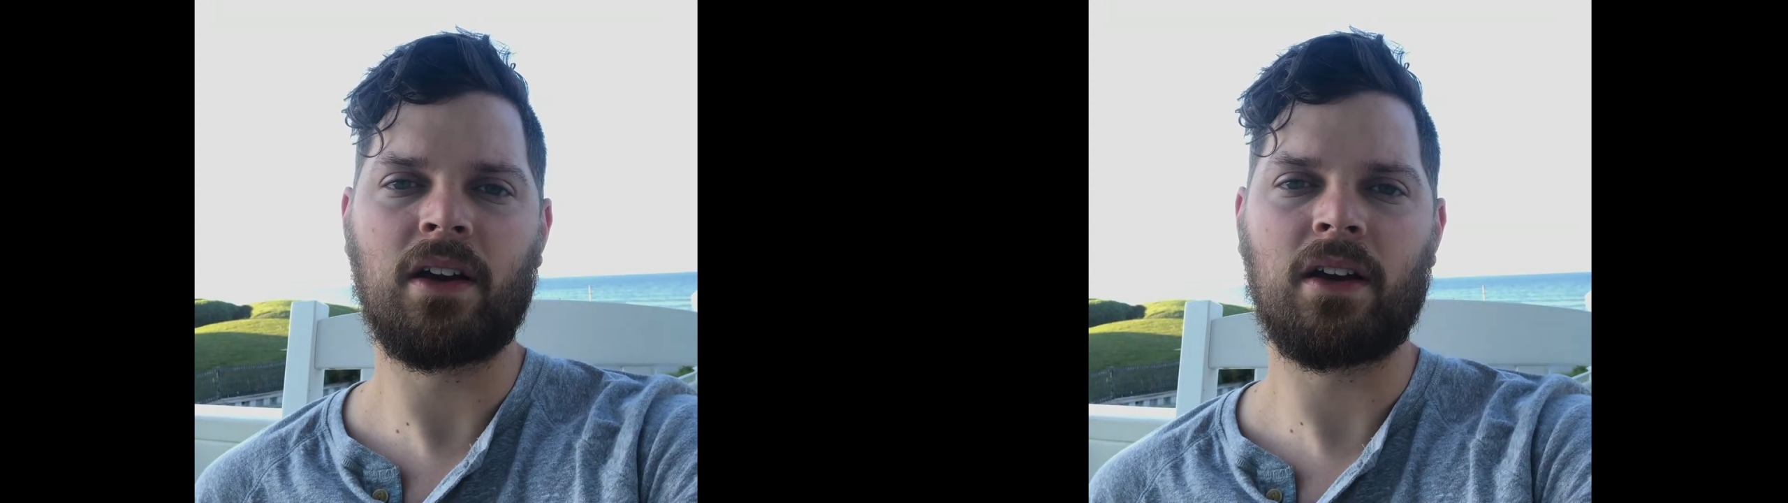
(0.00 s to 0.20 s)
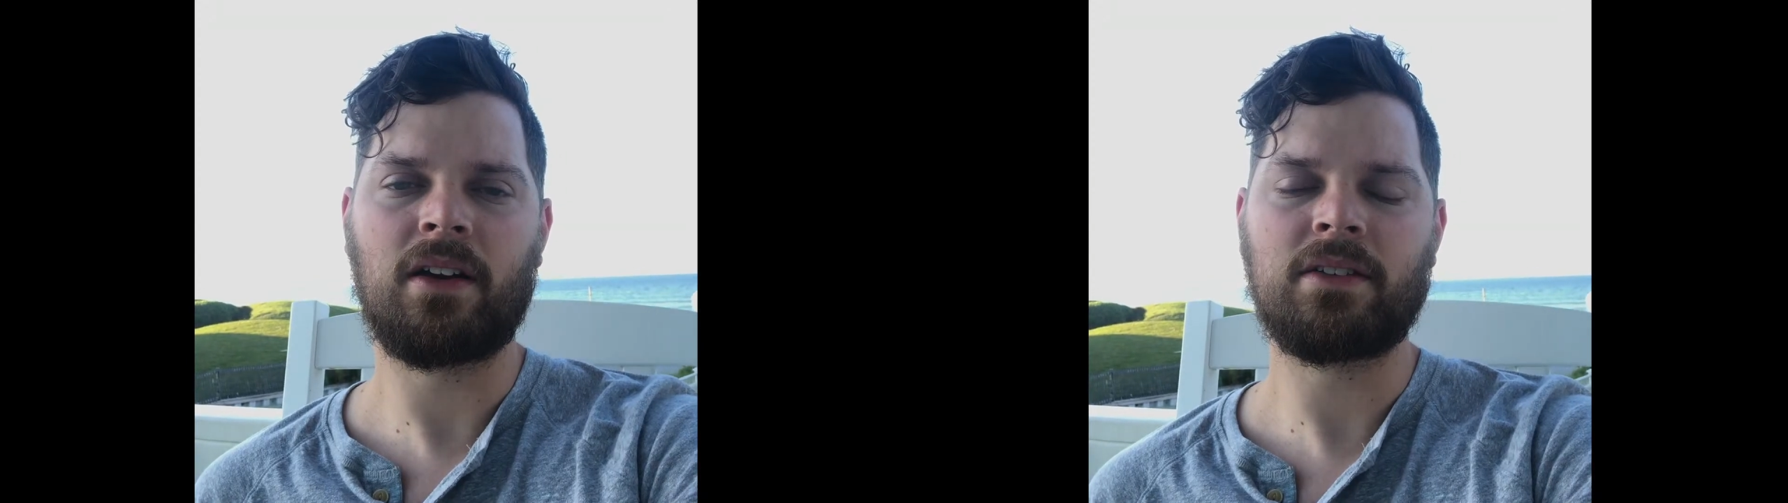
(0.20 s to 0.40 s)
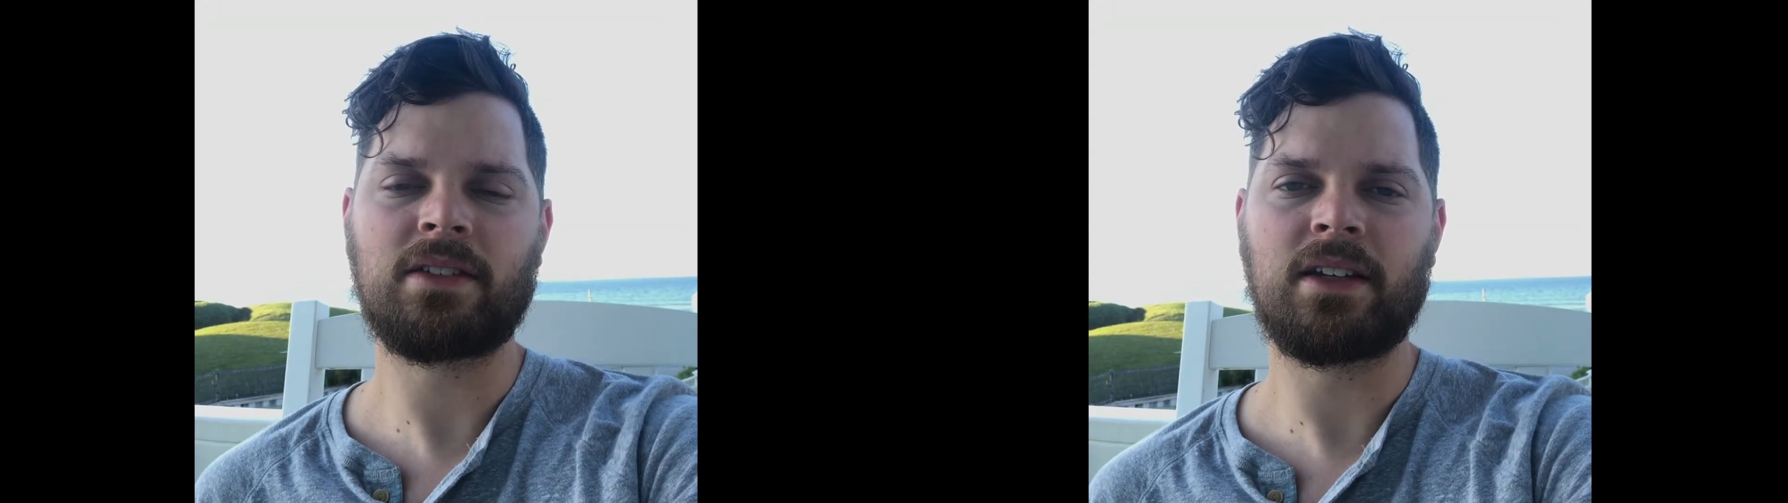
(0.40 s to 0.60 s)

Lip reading: to